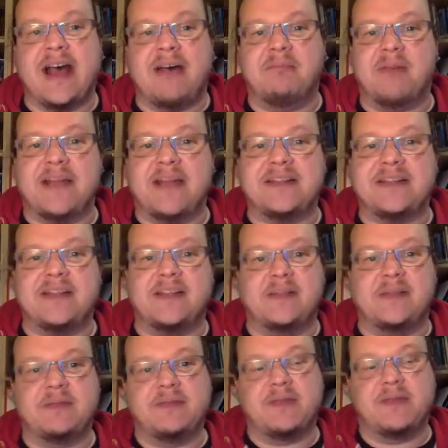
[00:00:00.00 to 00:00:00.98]

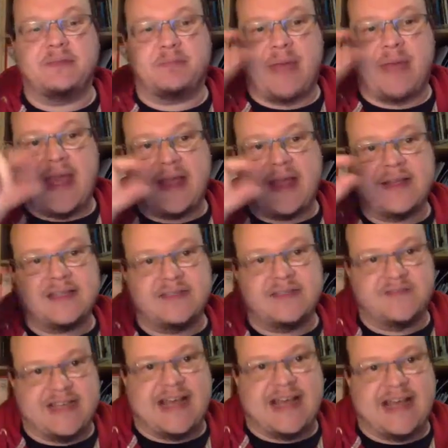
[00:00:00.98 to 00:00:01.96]
Basically, the packets
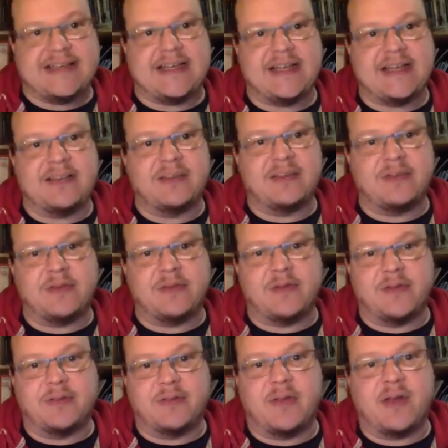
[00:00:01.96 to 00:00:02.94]
of data through
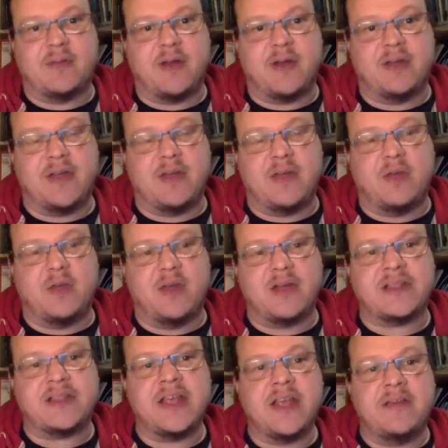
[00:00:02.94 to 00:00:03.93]
the mobile
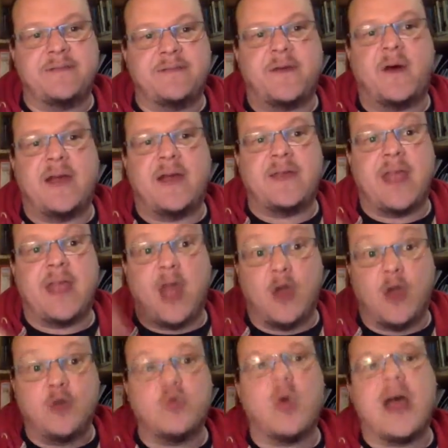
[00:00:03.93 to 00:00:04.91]
networks find their
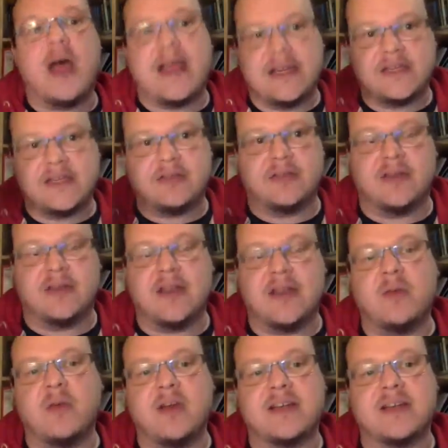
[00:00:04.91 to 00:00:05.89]
own way through the
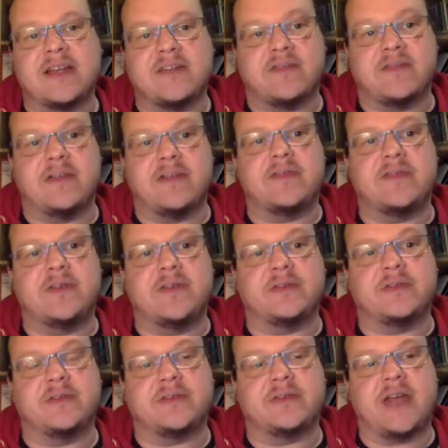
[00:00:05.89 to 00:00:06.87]
networks and are very
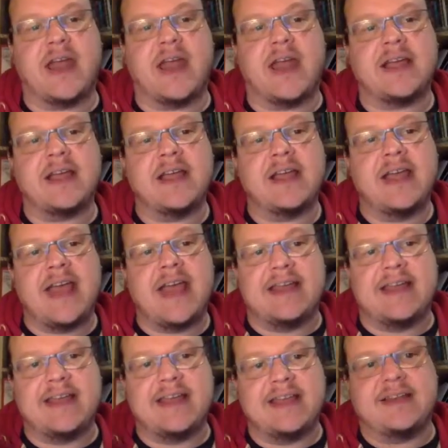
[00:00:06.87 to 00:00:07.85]
difficult to track. And
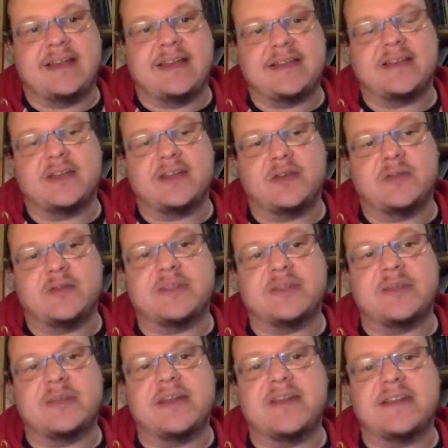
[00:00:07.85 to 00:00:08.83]
again, Lessig talks
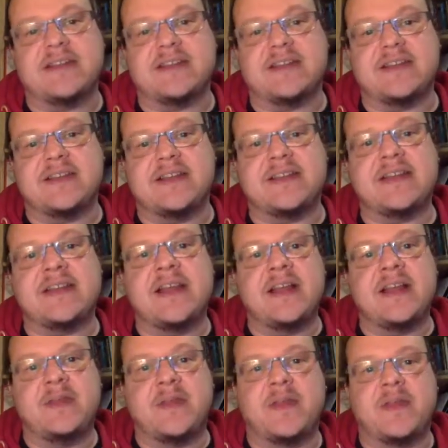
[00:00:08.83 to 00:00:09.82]
about this and says
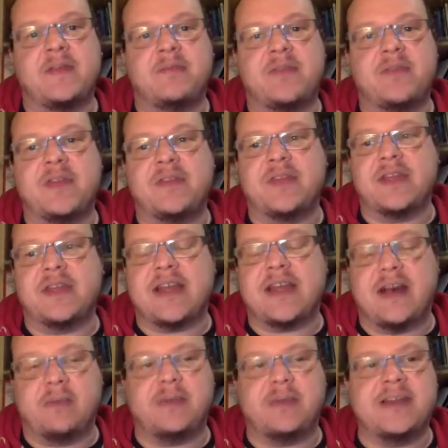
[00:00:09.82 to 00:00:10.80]
that the
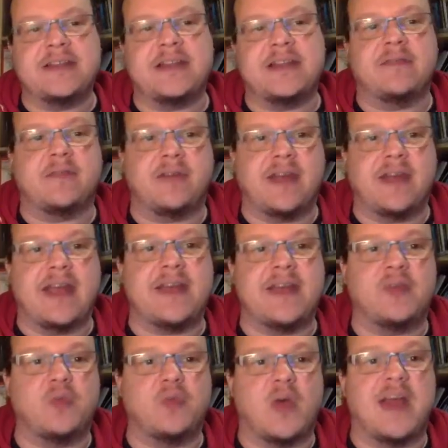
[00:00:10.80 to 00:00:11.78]
companies have
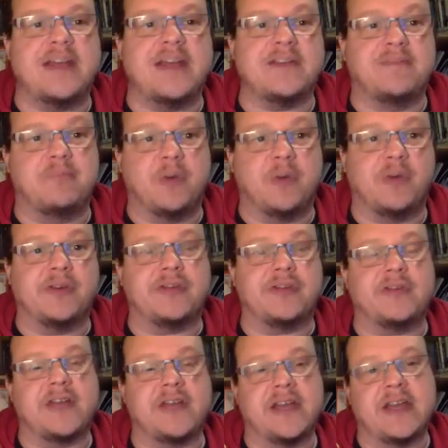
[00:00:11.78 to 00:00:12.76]
created ways of
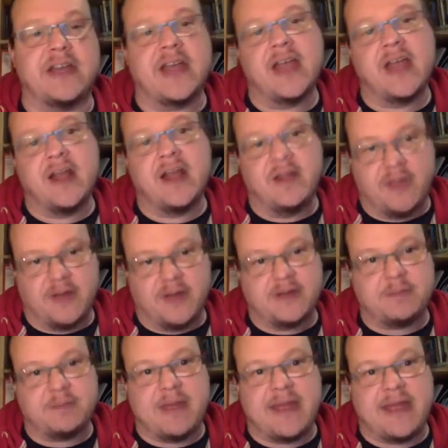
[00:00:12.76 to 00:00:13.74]
monitoring
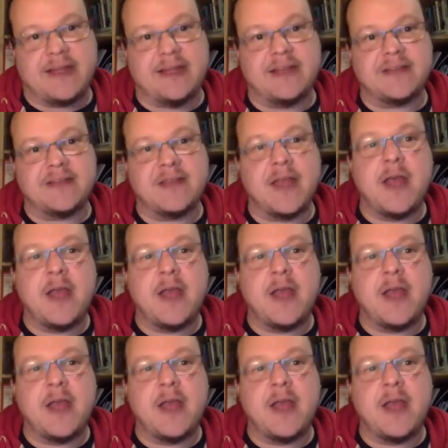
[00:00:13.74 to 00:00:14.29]
those packets